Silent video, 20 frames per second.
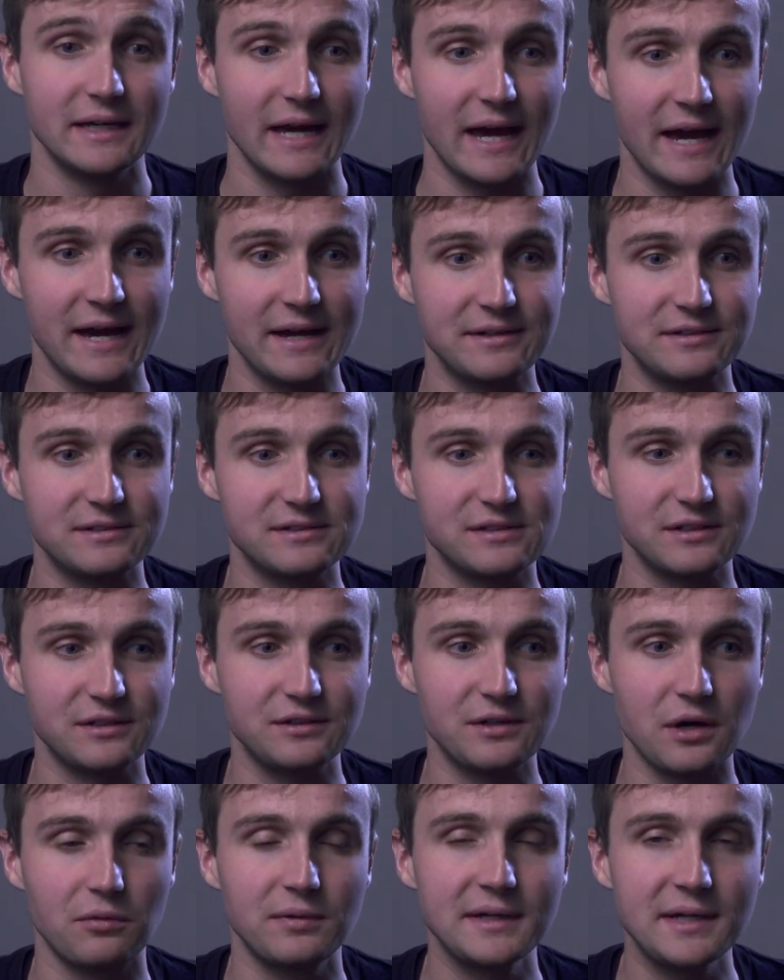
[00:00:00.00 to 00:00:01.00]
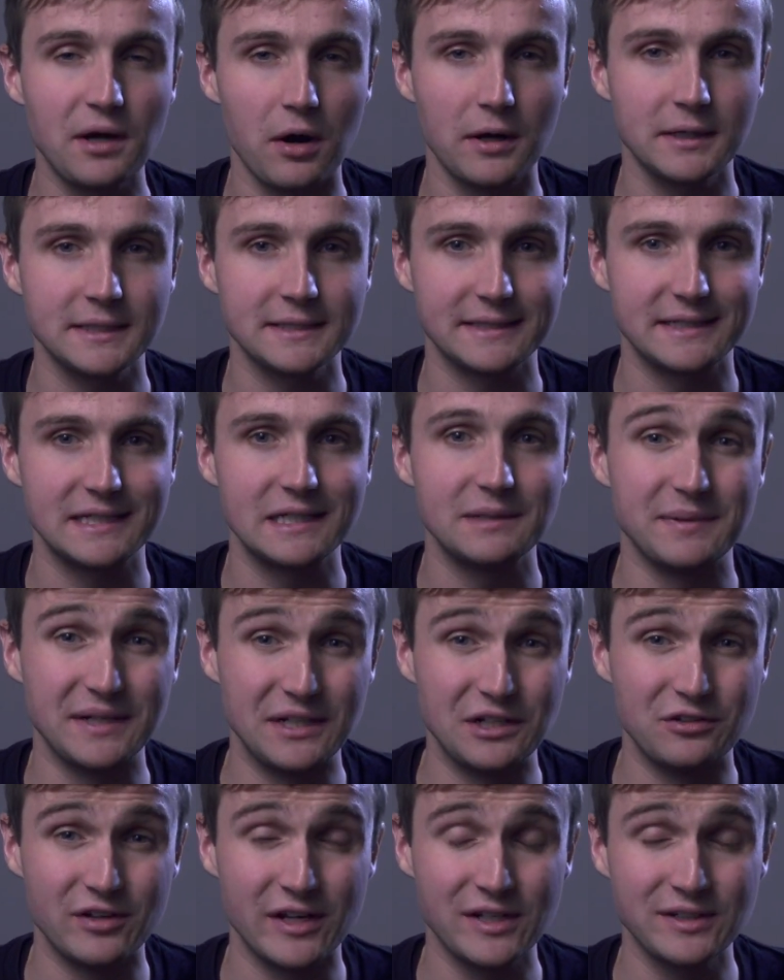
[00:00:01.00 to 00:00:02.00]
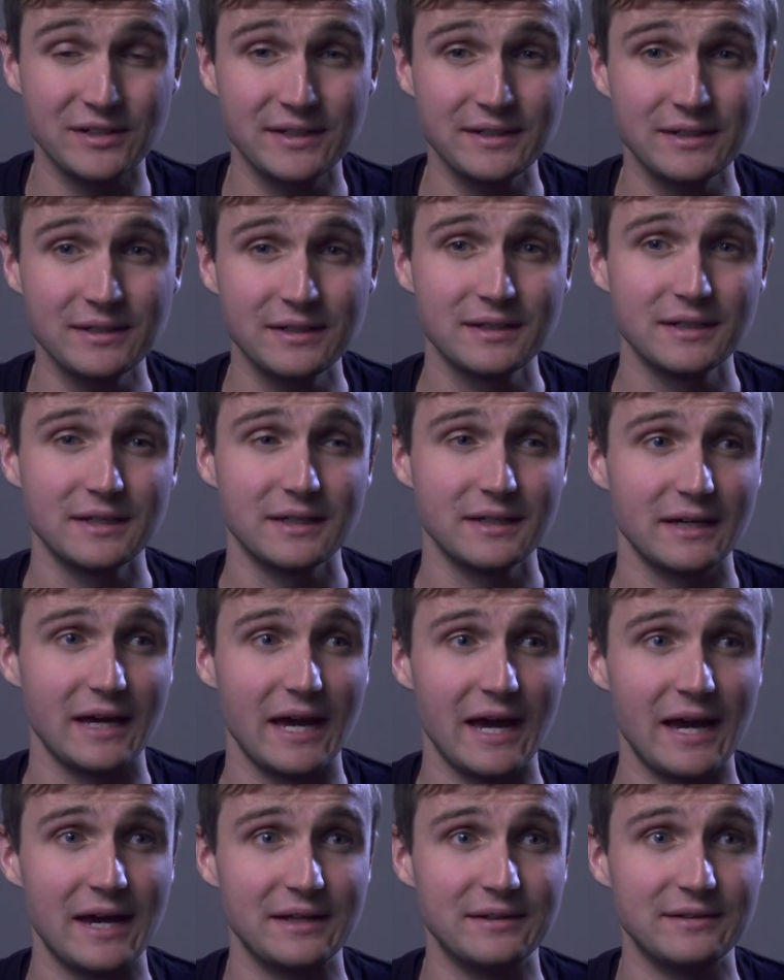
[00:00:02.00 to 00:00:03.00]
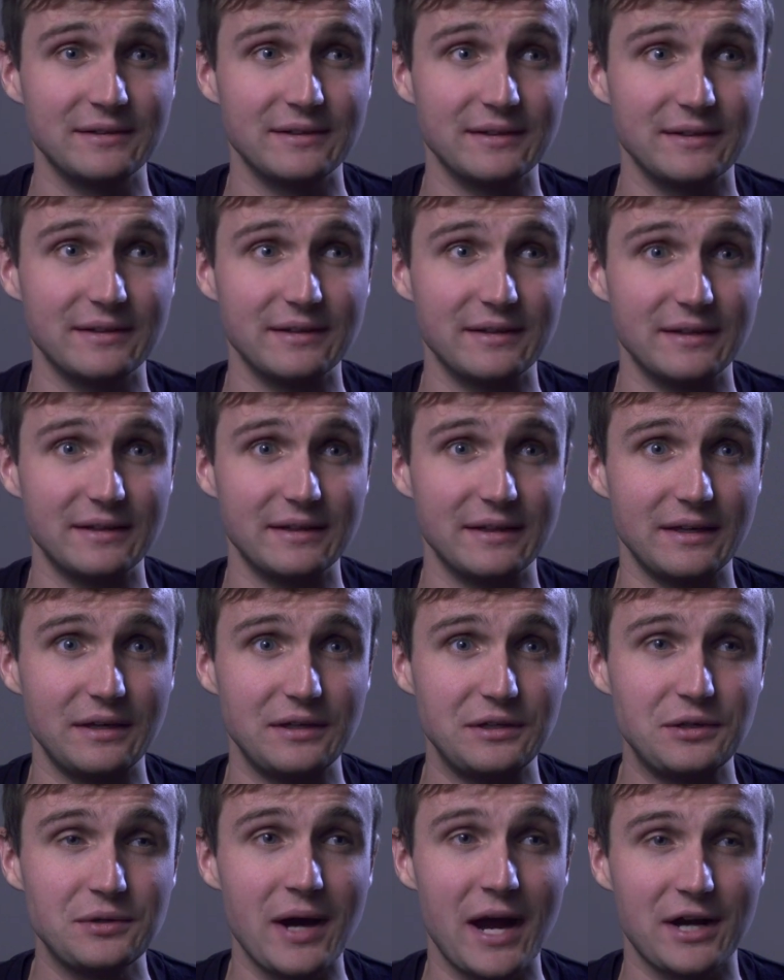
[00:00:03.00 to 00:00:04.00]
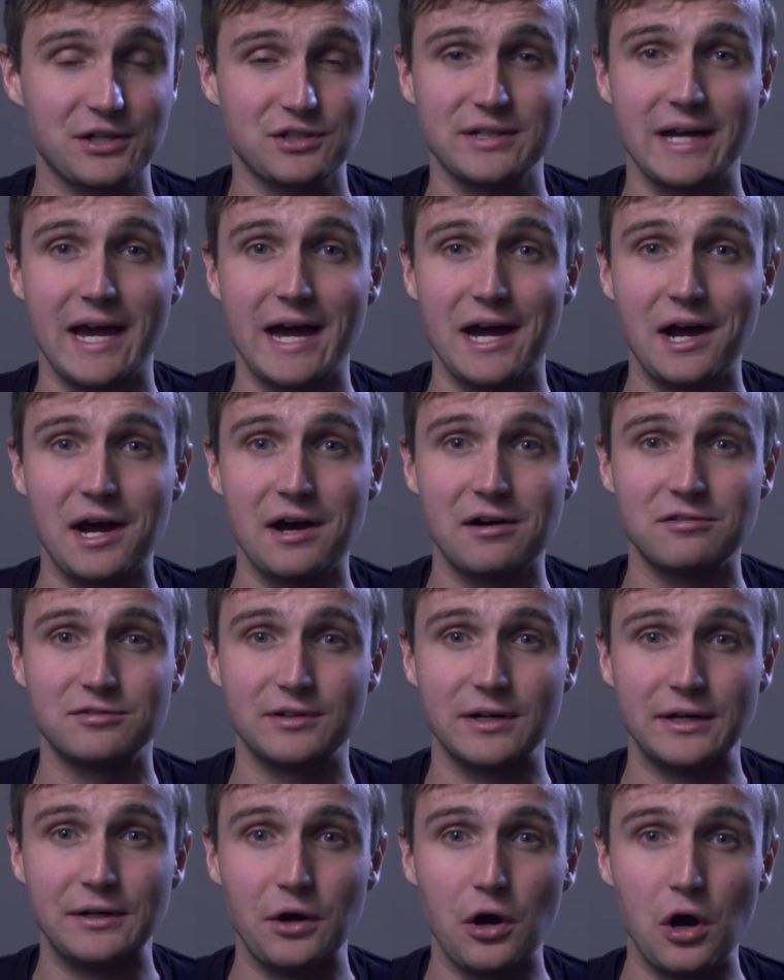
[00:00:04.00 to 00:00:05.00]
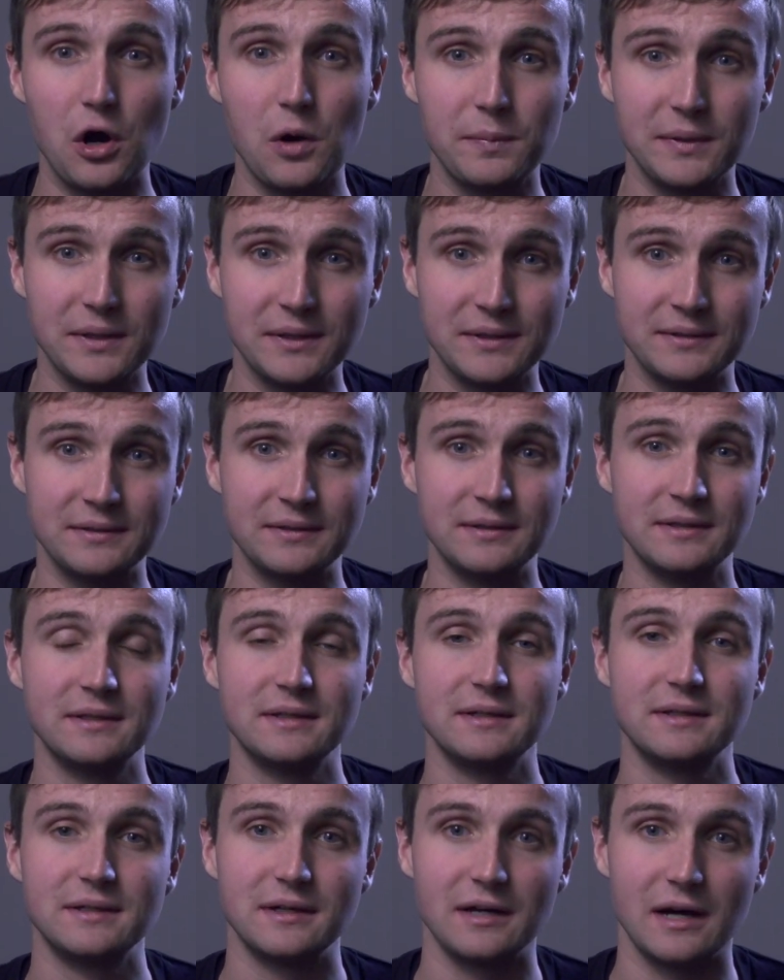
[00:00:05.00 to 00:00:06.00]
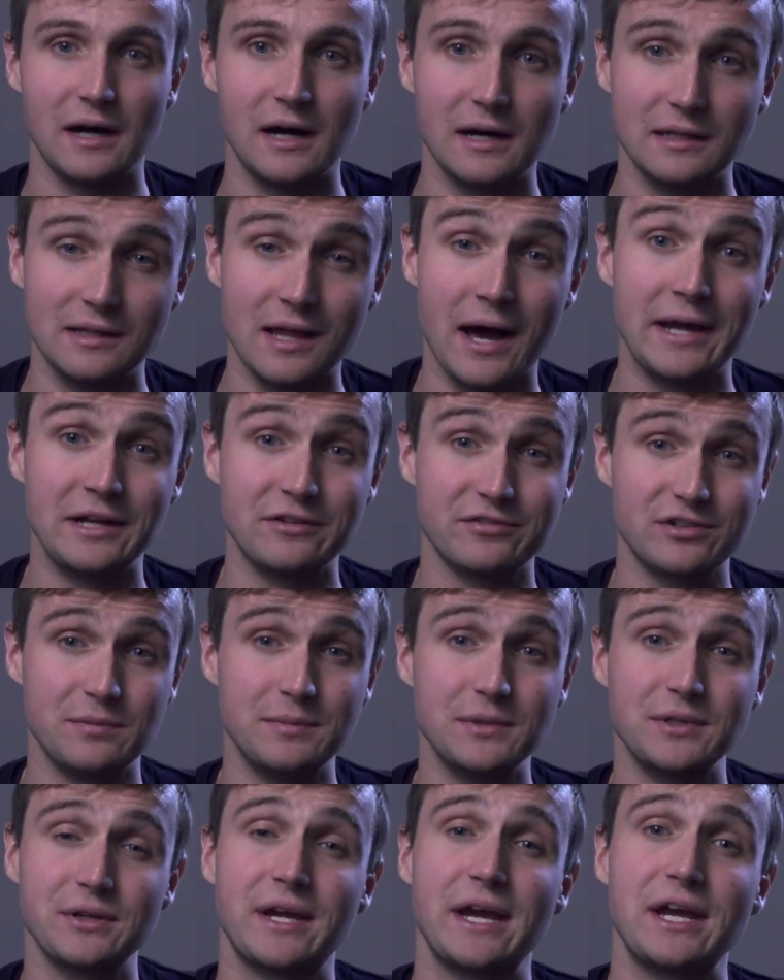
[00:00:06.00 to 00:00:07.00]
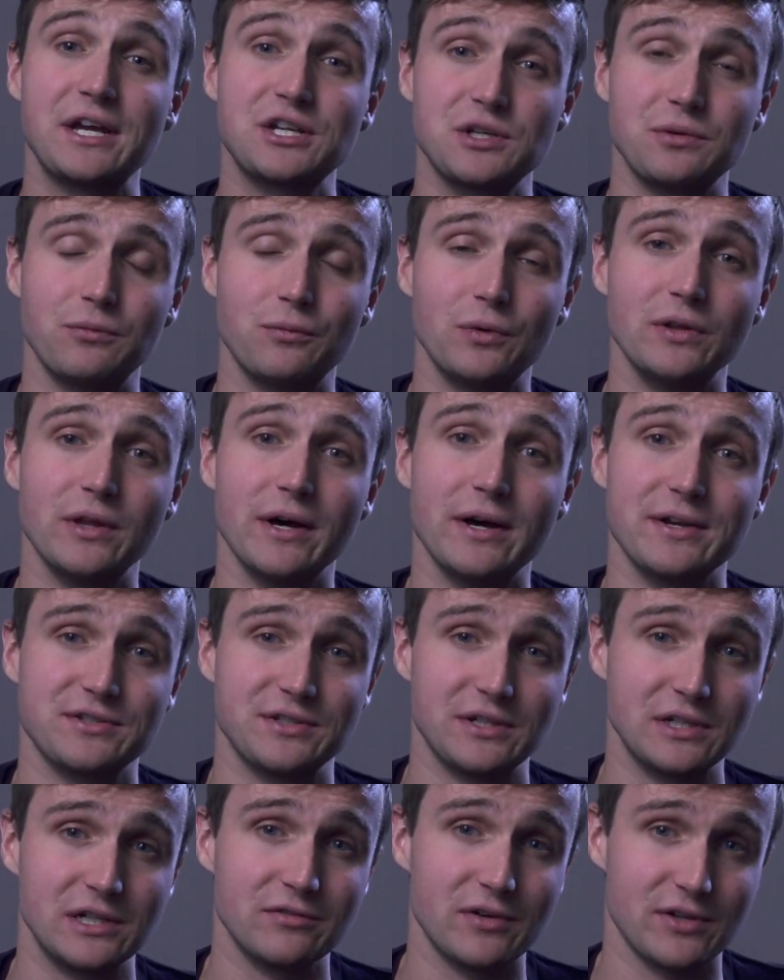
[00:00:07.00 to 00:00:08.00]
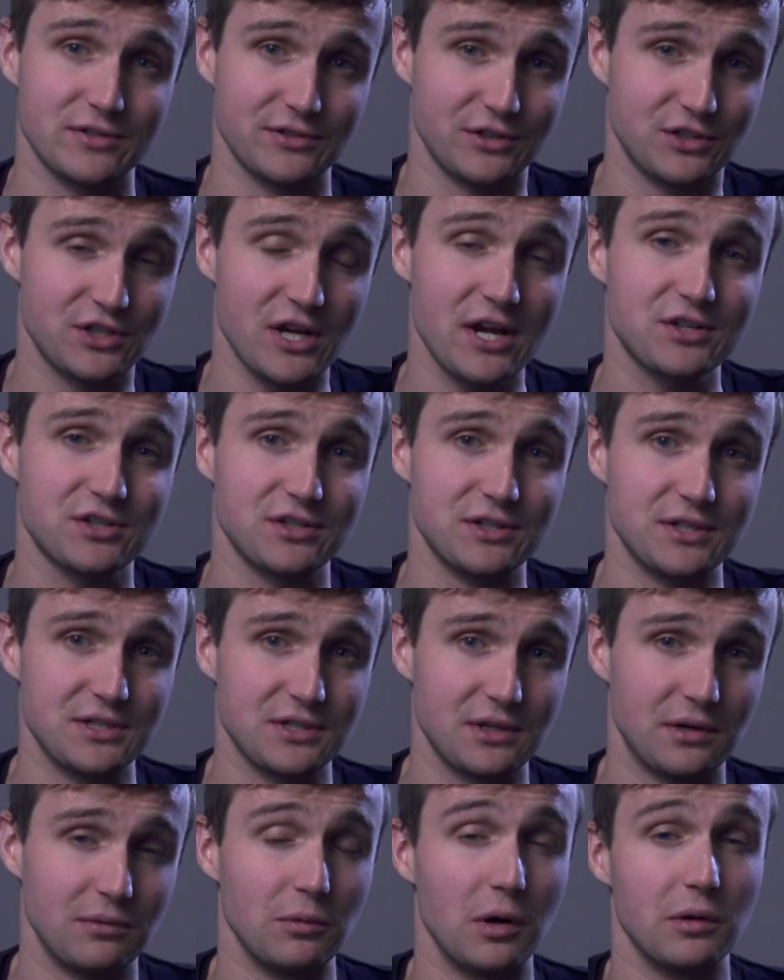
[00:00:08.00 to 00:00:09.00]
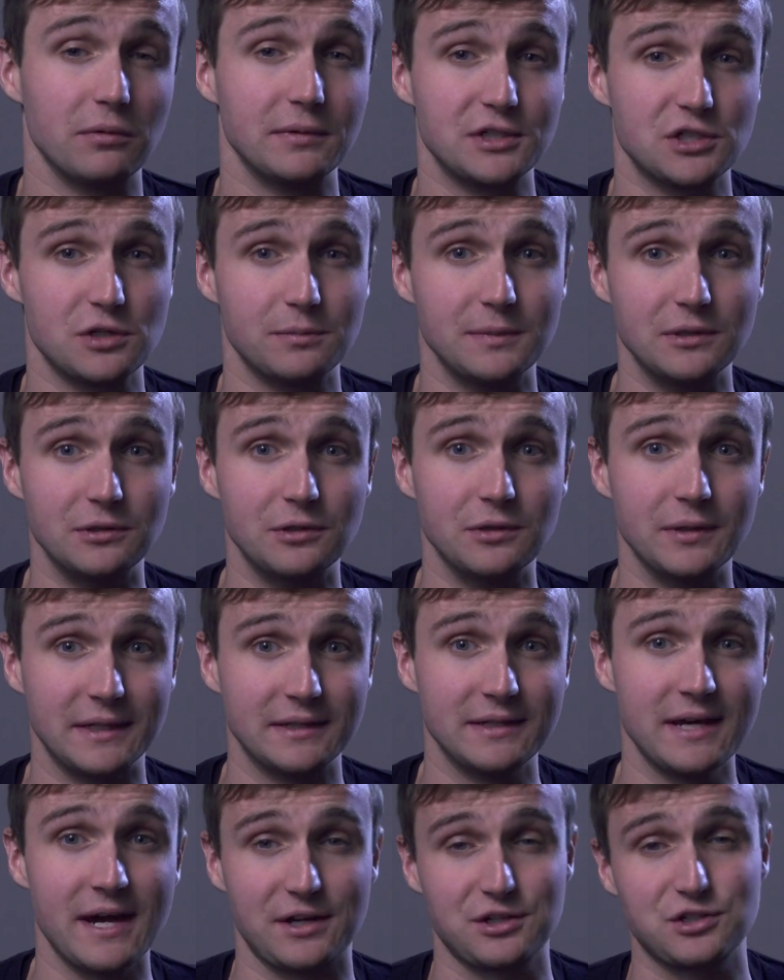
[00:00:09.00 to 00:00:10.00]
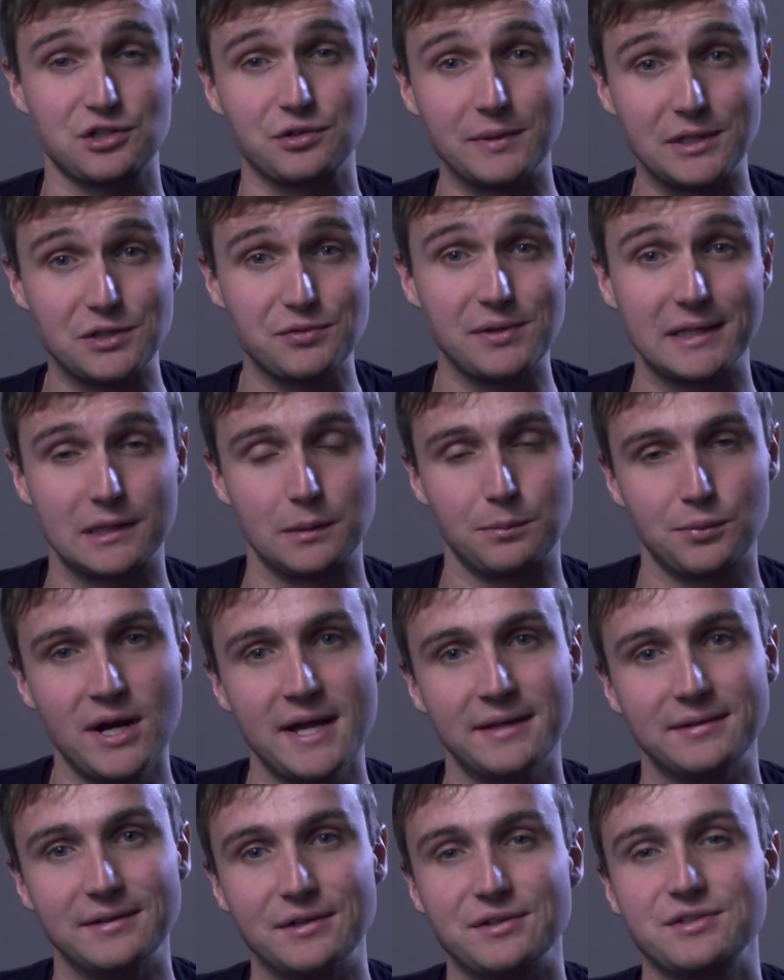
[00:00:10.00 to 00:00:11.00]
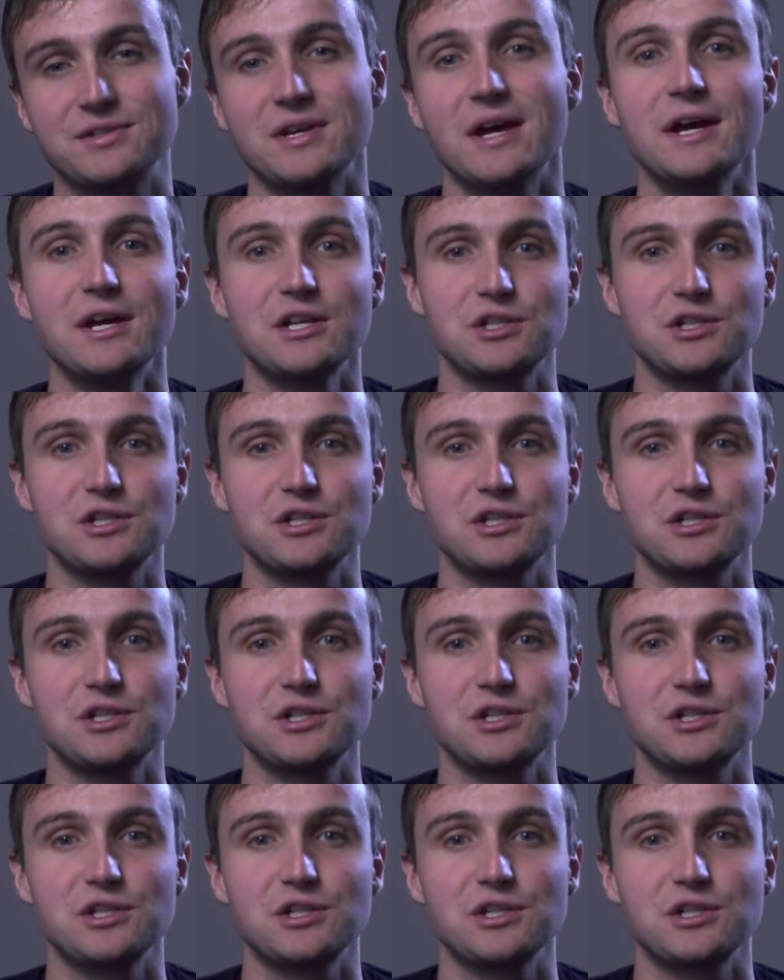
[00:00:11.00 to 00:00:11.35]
And you know, we are going to keep innovating, and you actually have an open line of communication with us to give us suggestions on what we should be doing next. Should we tweak the brightness?